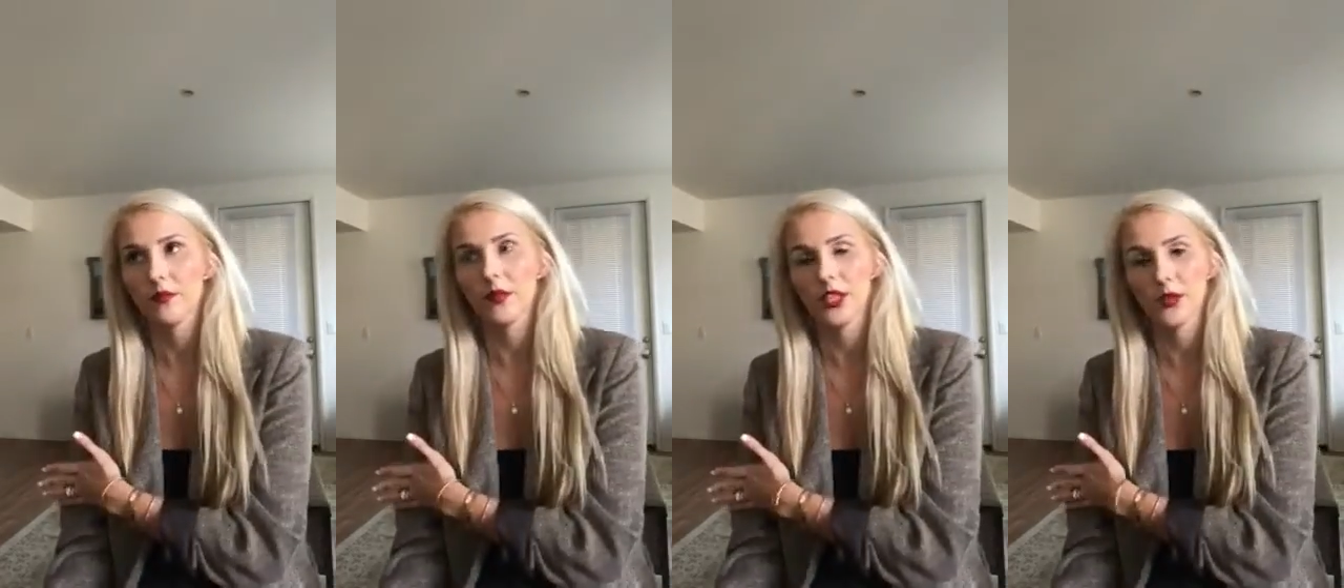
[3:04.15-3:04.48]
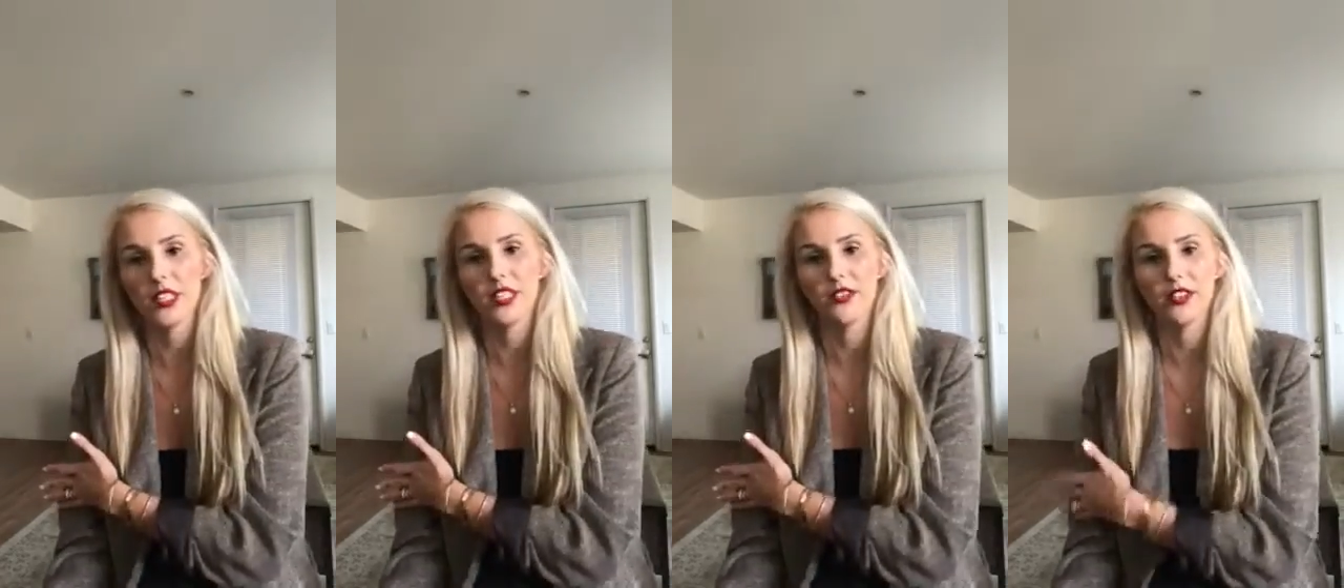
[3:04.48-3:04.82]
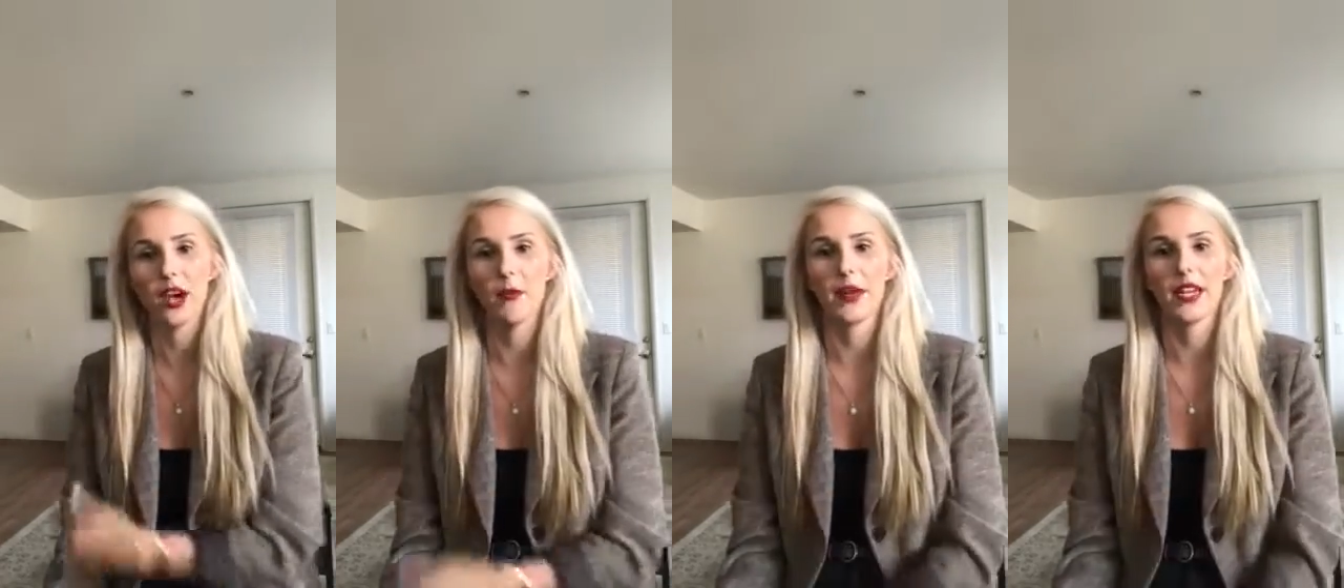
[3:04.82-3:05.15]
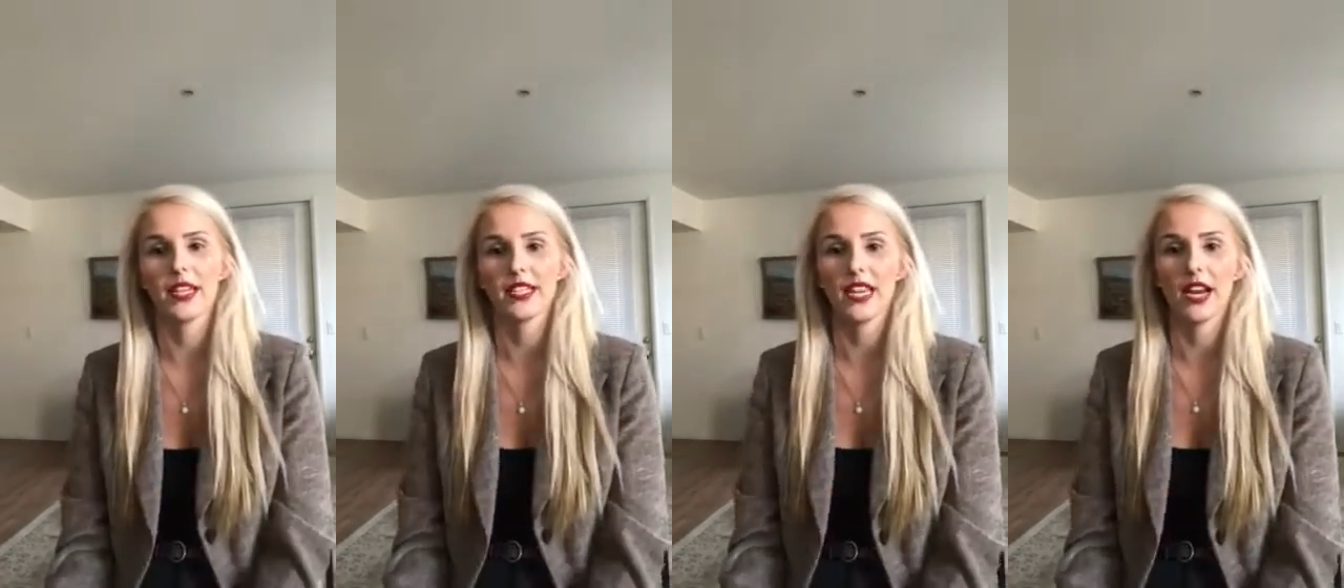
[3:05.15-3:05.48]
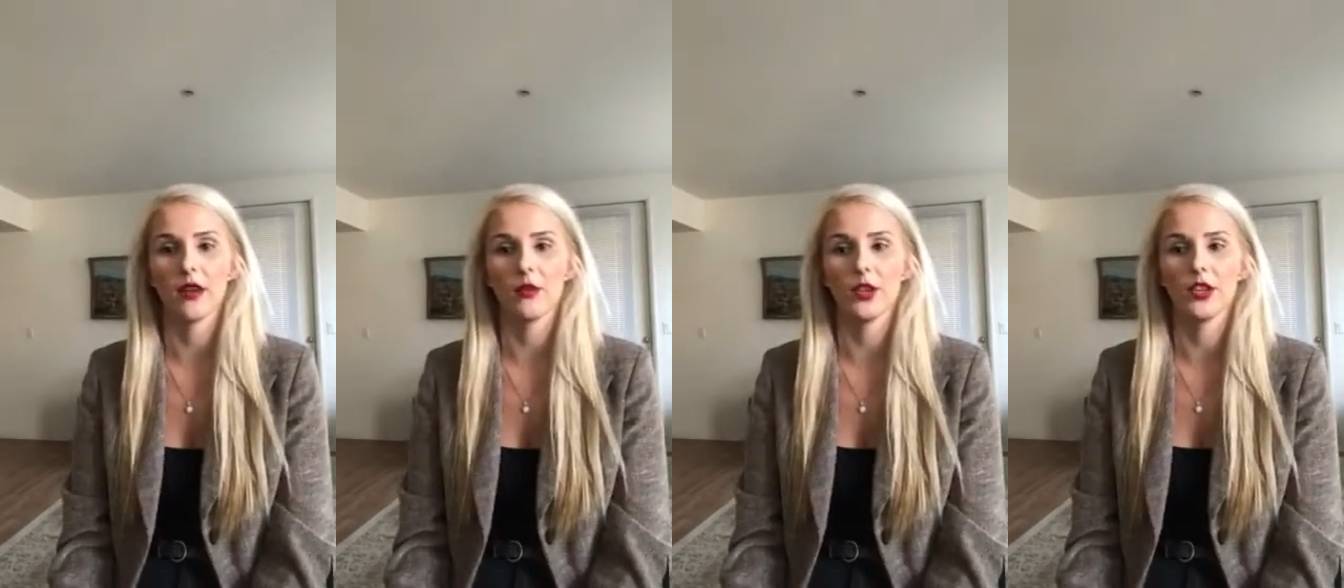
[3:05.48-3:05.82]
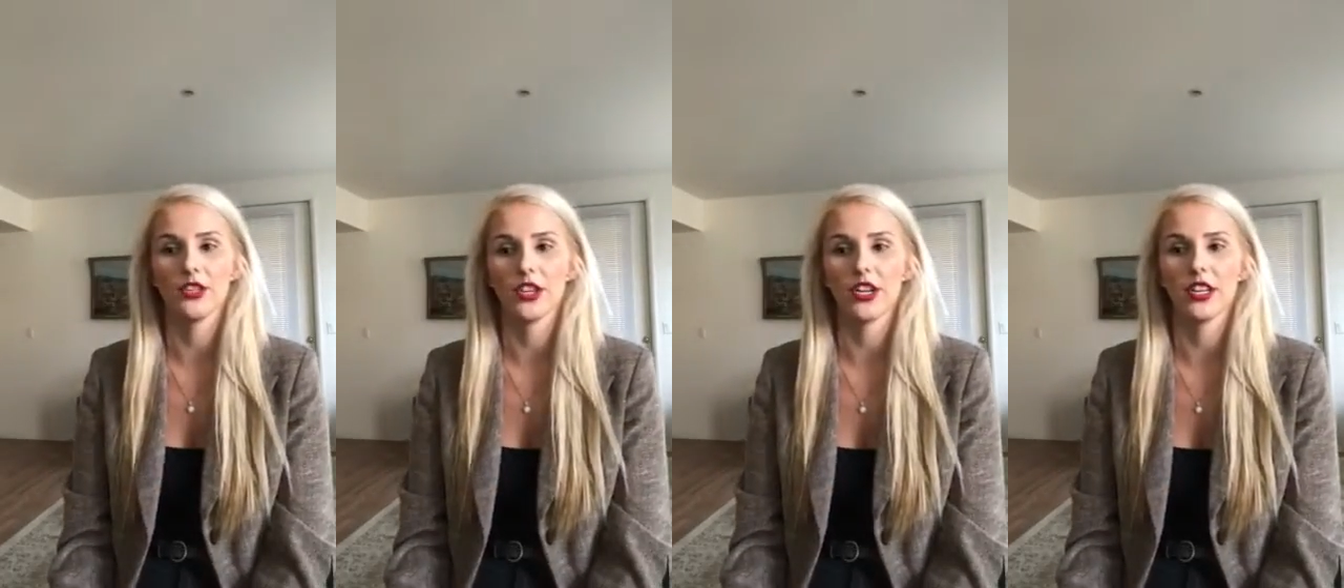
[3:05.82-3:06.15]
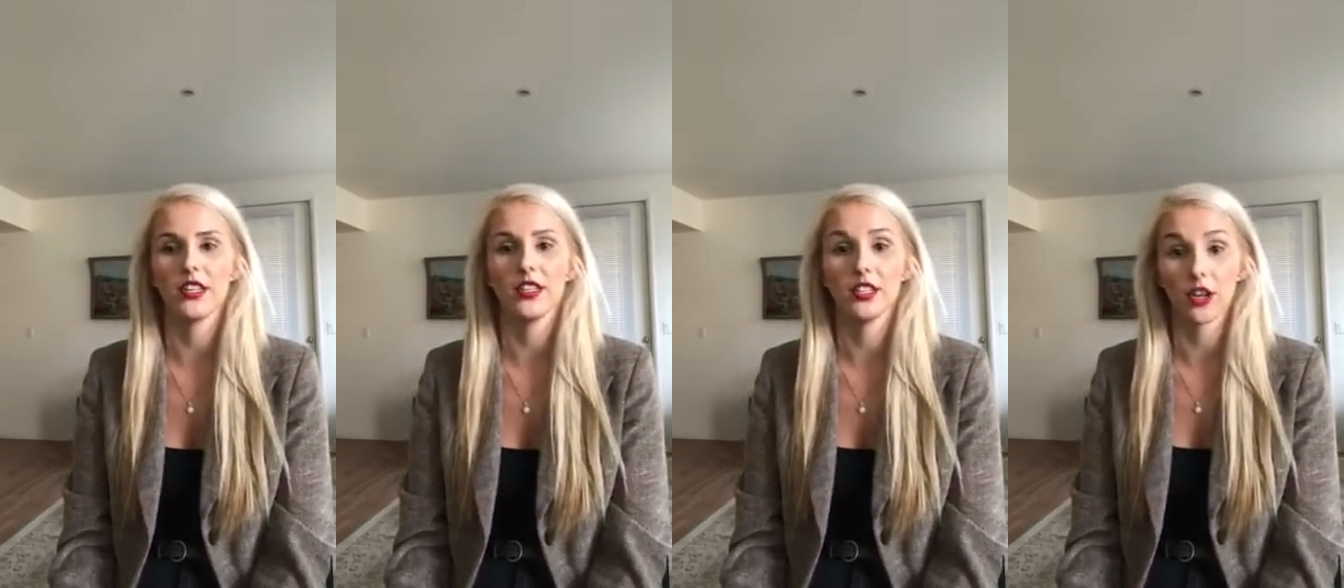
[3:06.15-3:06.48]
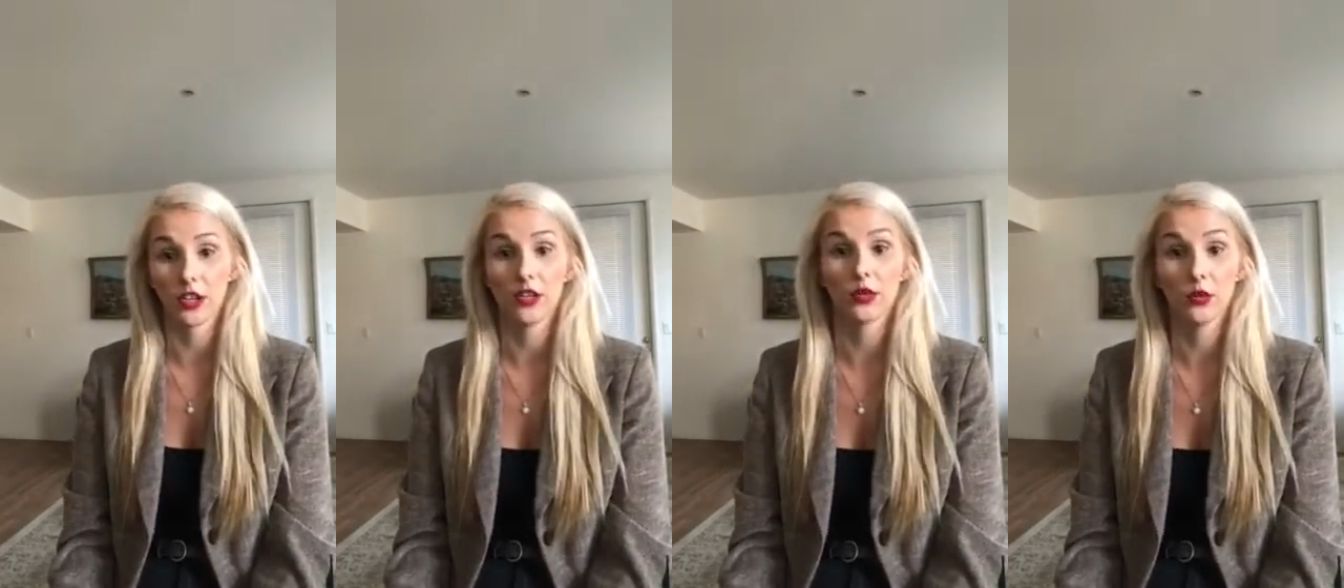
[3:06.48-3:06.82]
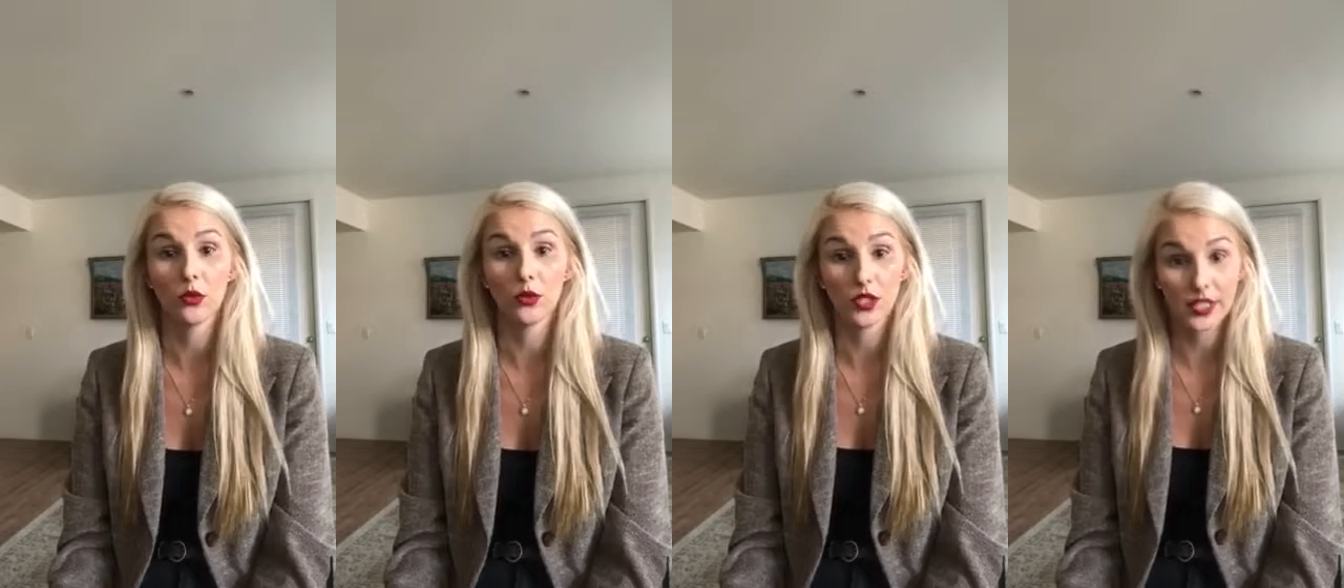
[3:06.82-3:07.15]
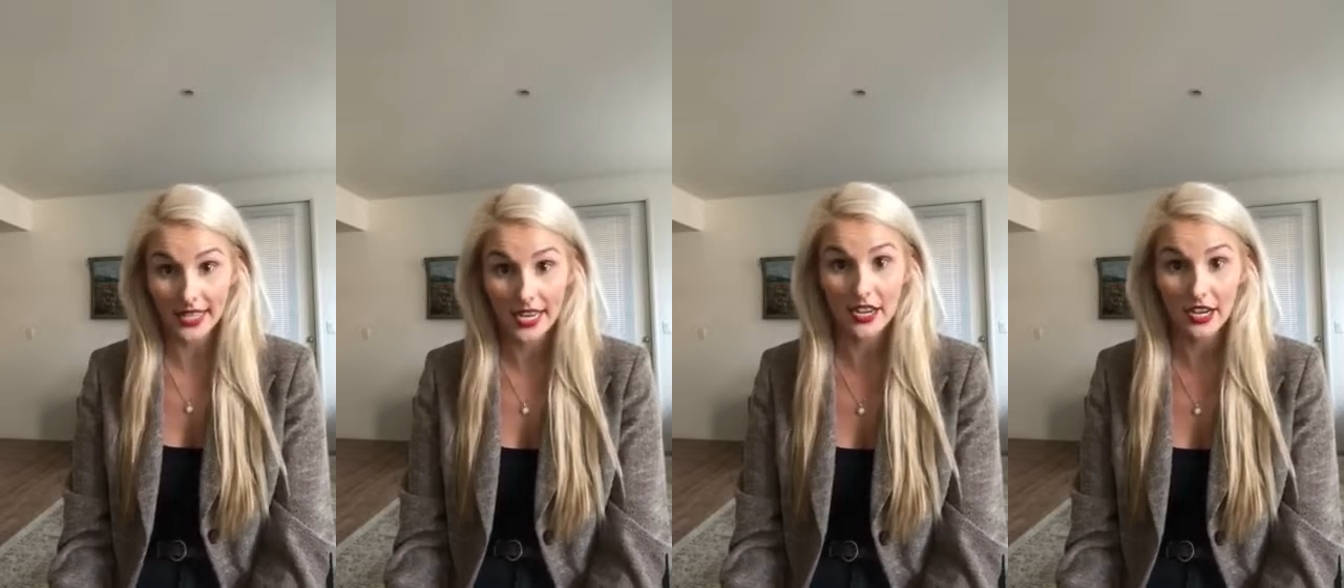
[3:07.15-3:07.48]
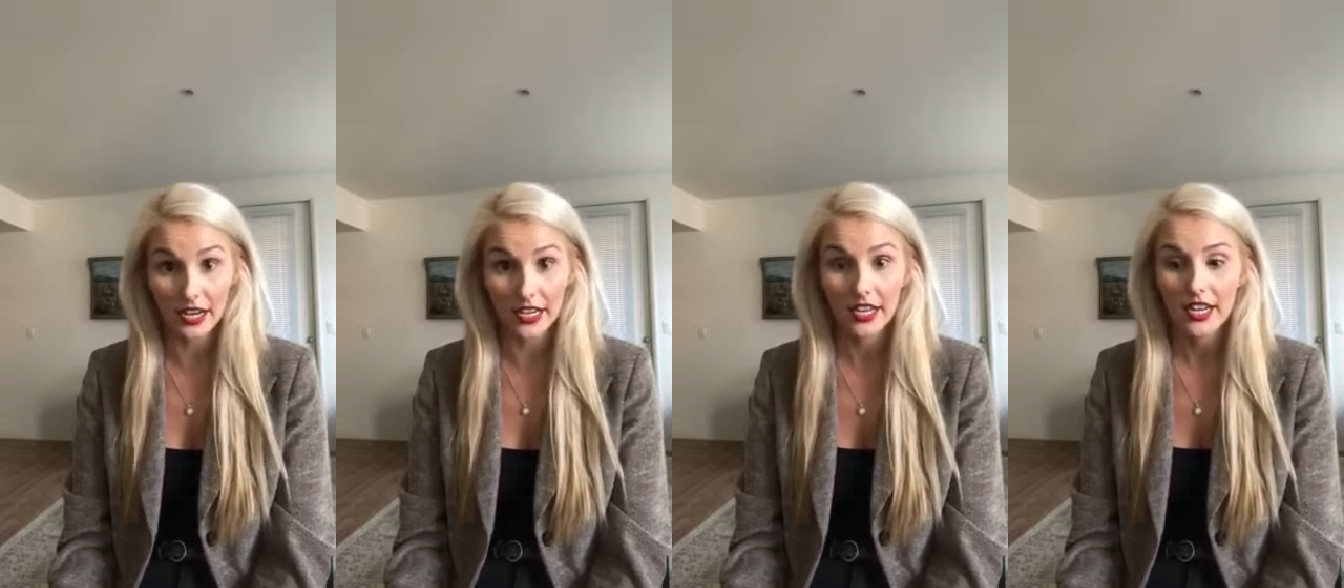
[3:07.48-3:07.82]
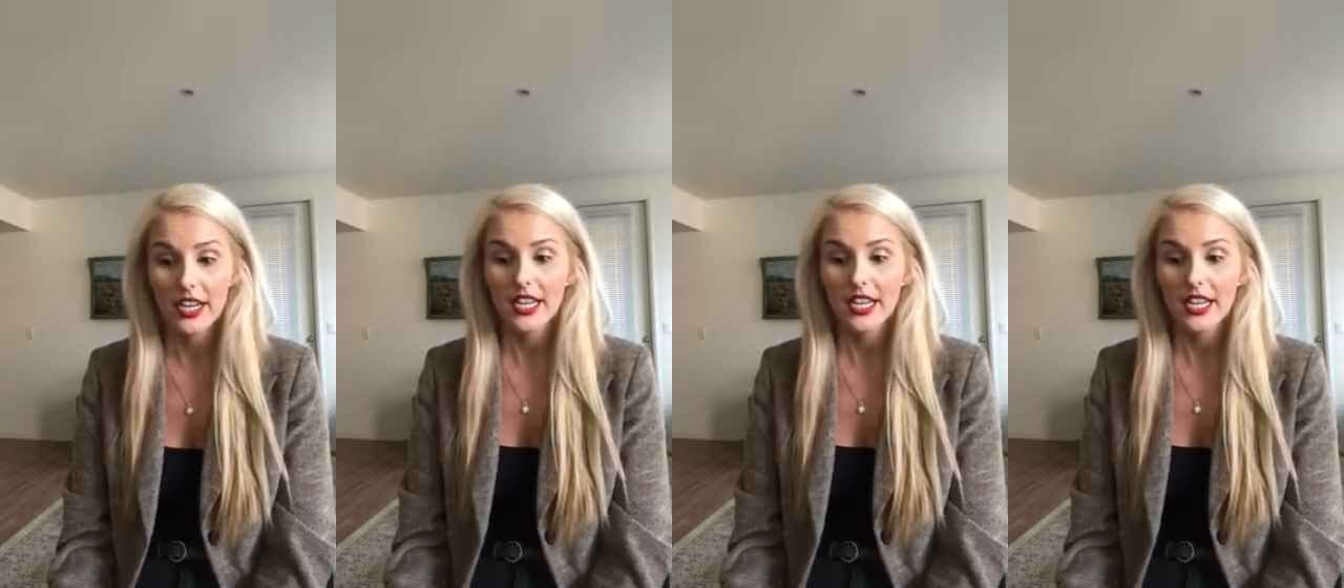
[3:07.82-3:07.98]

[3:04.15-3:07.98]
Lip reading: persuasive topic is that we should start schools later,